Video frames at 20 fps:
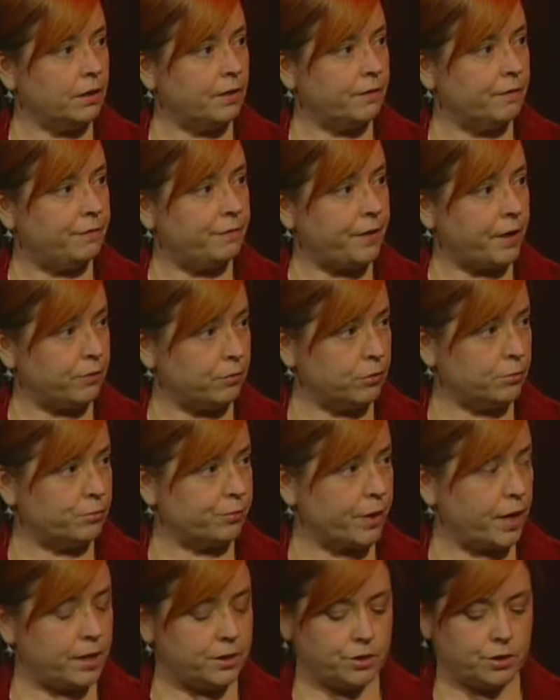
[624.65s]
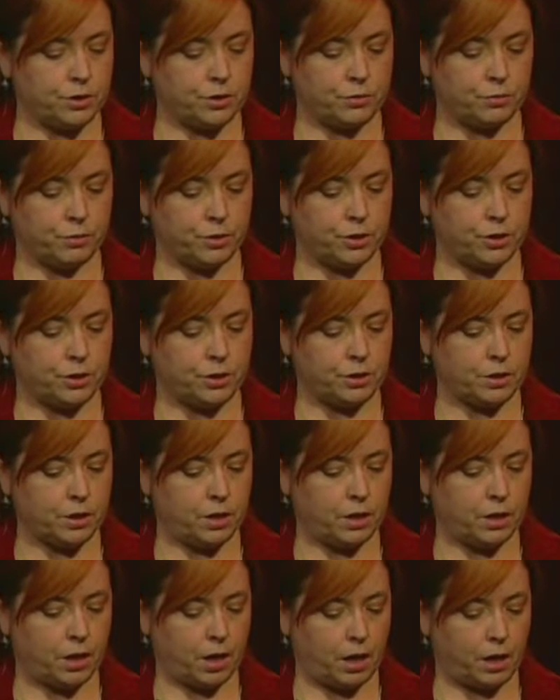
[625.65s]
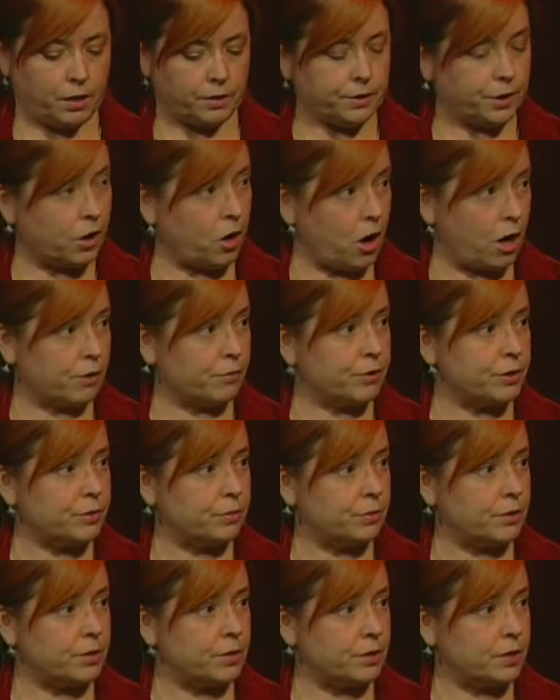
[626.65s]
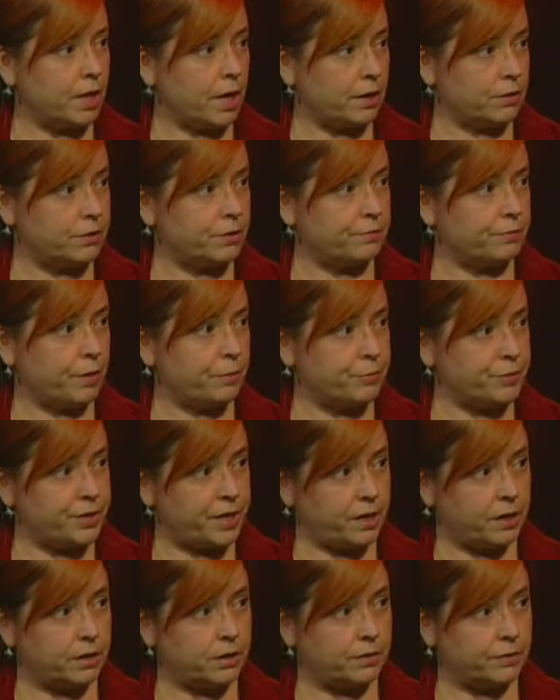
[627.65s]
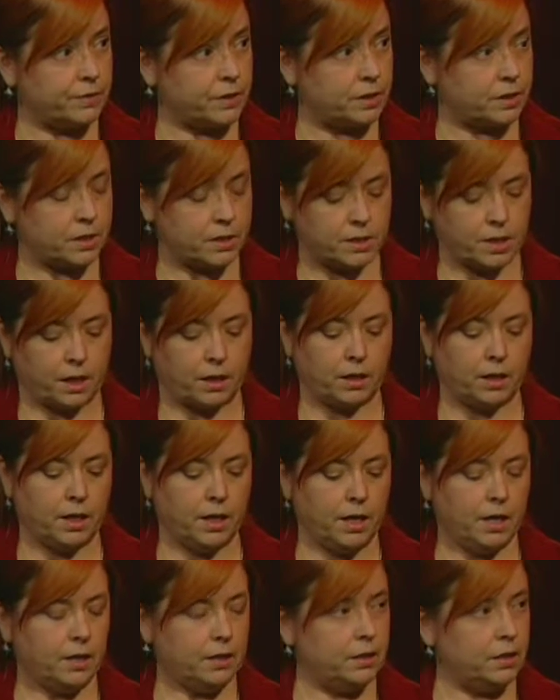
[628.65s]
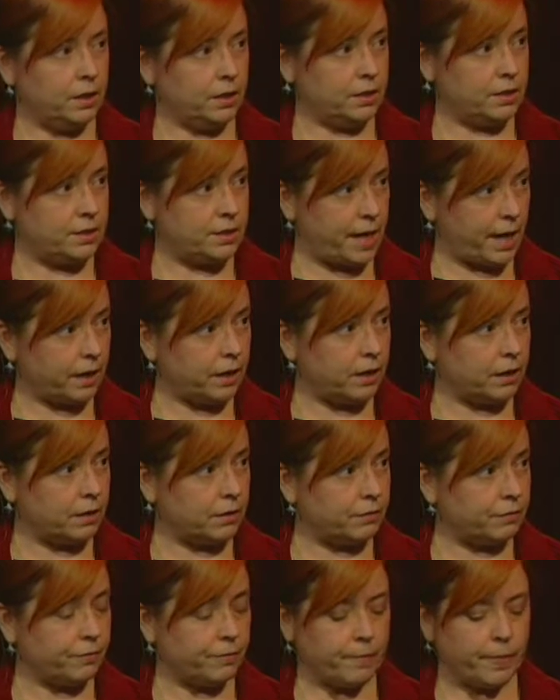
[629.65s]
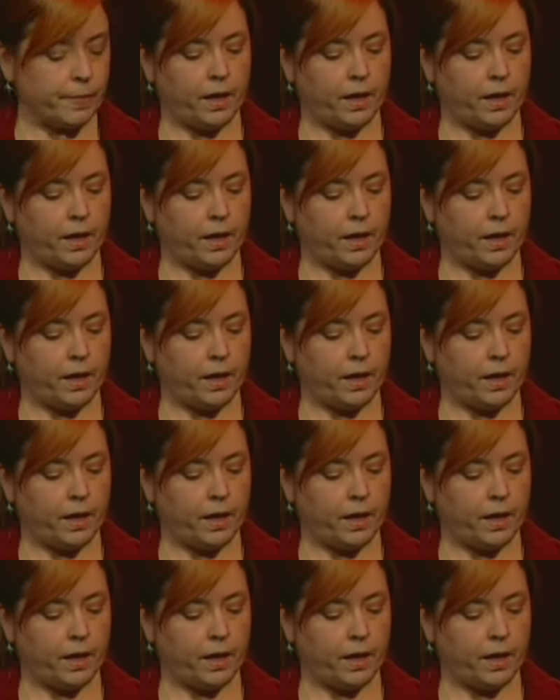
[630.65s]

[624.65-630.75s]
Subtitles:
federal branches, which is the Congress, which is the House of Representatives and the Senate, the executive,